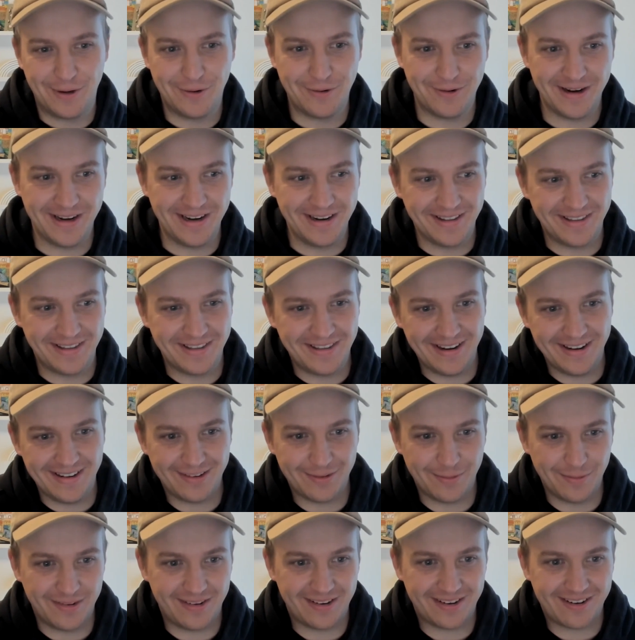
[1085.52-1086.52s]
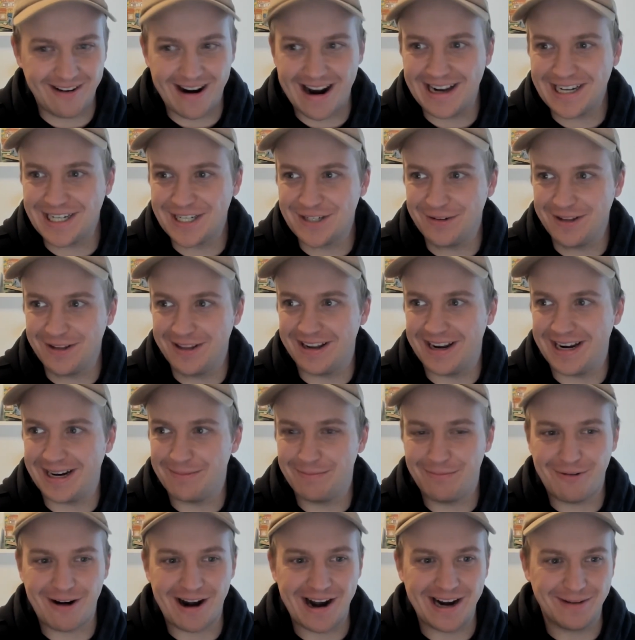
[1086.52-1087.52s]
building things from scratch with like
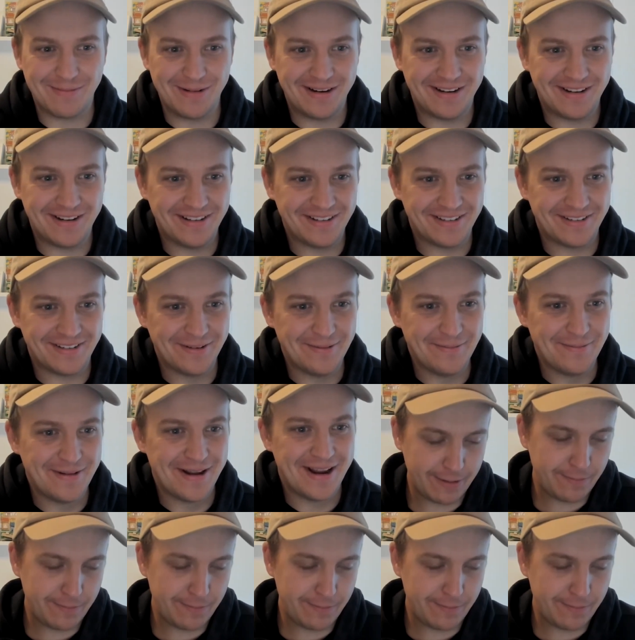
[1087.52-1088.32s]
pragmatism.